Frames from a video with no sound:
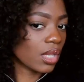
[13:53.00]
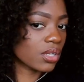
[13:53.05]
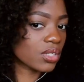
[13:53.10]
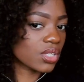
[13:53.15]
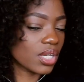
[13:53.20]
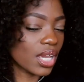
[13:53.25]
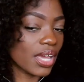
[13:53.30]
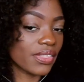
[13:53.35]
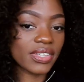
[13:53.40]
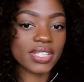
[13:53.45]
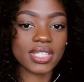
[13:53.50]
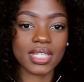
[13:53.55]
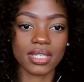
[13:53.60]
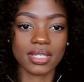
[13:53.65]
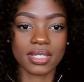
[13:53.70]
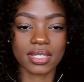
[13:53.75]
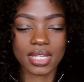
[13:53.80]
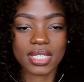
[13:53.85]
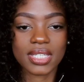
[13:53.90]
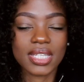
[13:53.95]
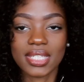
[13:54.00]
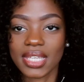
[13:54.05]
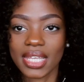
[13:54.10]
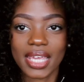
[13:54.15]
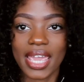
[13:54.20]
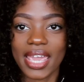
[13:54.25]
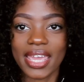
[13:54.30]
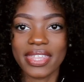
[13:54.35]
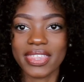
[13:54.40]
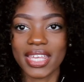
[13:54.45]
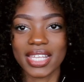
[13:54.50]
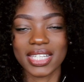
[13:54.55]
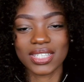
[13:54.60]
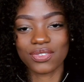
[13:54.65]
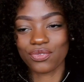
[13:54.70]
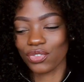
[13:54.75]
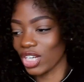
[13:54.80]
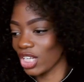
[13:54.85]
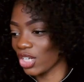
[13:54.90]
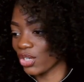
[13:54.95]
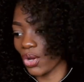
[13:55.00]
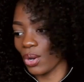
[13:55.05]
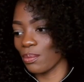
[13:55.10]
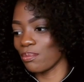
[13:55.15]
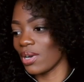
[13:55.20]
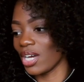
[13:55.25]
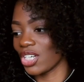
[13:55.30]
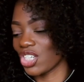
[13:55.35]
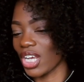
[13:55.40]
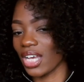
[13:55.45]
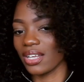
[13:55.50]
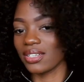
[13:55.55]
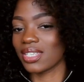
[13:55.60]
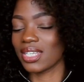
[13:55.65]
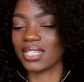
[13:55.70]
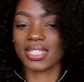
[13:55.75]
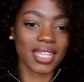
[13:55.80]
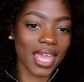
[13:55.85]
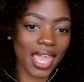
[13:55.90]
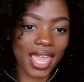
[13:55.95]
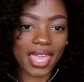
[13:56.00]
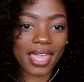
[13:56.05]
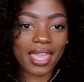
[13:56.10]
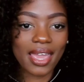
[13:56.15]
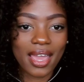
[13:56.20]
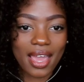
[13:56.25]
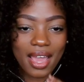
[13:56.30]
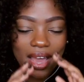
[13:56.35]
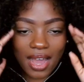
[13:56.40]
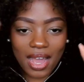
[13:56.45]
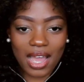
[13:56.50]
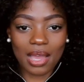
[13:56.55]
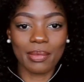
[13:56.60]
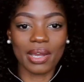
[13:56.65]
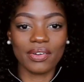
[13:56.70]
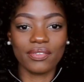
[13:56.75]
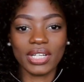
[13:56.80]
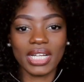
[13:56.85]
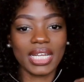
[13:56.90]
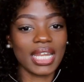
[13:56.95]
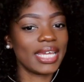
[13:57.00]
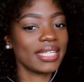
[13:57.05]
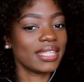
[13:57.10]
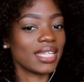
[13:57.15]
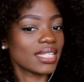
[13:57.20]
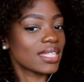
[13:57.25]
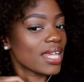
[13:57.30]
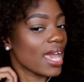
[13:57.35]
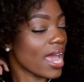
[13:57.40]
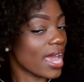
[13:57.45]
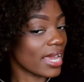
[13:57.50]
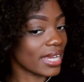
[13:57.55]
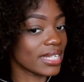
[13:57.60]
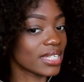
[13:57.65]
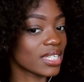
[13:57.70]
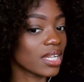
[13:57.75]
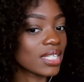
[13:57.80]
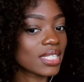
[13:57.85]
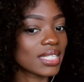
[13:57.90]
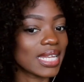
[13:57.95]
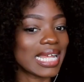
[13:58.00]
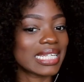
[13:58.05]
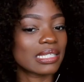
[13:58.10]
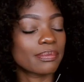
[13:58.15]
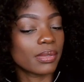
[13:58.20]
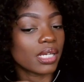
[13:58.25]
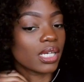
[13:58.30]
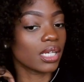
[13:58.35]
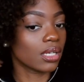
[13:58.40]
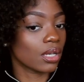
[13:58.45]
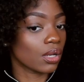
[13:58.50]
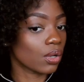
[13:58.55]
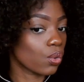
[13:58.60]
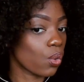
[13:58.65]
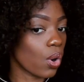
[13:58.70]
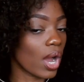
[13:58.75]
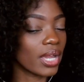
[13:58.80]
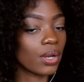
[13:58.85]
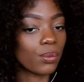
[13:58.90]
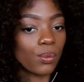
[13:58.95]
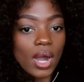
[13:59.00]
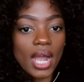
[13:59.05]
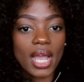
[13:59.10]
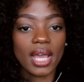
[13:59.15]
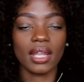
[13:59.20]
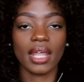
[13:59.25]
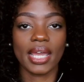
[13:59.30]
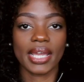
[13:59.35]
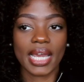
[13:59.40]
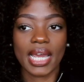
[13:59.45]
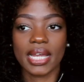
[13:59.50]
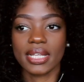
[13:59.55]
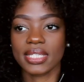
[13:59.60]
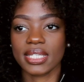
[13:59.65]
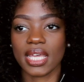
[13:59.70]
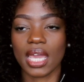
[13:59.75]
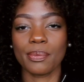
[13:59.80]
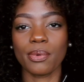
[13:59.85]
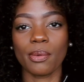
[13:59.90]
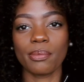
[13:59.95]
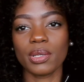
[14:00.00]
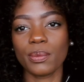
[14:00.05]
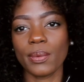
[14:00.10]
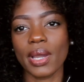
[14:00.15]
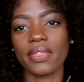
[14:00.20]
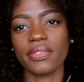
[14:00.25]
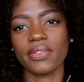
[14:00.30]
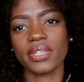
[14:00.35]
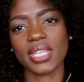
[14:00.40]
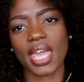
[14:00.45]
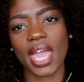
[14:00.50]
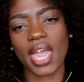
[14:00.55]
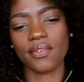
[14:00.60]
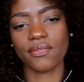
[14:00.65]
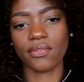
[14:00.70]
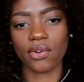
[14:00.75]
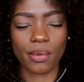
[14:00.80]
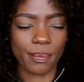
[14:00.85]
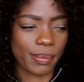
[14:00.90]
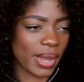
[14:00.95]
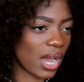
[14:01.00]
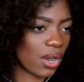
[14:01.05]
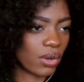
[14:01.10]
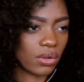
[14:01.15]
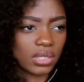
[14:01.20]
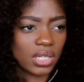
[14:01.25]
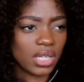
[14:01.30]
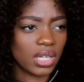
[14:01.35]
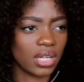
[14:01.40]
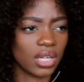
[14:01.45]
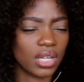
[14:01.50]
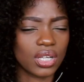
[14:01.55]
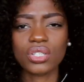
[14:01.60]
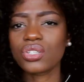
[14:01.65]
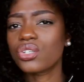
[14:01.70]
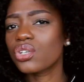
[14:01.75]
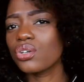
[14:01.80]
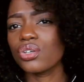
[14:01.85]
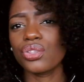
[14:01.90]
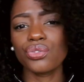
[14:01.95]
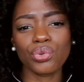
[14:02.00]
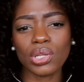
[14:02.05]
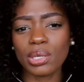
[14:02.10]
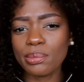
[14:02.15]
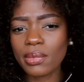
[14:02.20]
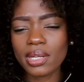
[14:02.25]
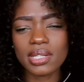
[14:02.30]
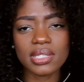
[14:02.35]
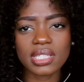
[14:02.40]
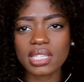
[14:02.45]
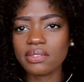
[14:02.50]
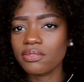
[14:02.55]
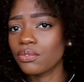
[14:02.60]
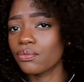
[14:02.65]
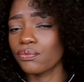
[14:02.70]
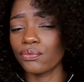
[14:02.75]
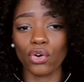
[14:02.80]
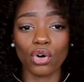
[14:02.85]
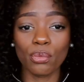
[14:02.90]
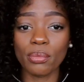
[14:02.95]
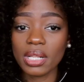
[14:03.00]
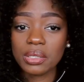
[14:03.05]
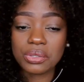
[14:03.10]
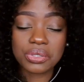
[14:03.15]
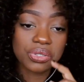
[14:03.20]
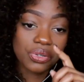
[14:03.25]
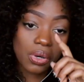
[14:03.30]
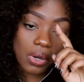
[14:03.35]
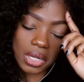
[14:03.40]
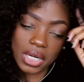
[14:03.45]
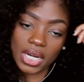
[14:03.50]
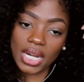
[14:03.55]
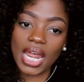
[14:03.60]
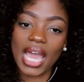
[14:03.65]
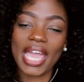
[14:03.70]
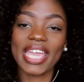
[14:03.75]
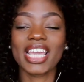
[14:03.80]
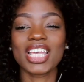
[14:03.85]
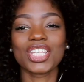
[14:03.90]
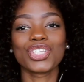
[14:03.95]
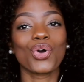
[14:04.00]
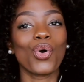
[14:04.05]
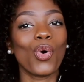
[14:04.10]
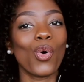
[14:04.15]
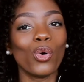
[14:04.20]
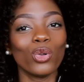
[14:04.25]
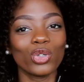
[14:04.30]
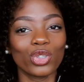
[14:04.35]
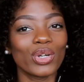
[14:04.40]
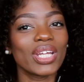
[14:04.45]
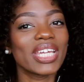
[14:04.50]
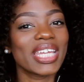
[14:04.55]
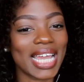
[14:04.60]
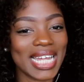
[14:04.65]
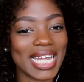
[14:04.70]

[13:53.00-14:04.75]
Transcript: So yeah, this is it. There's really not much else to say. I really like this hair. It does last me quite a while. Like, I'd say I probably wear this hair for about 2-3 months, even 4 months, not gonna lie, because the older it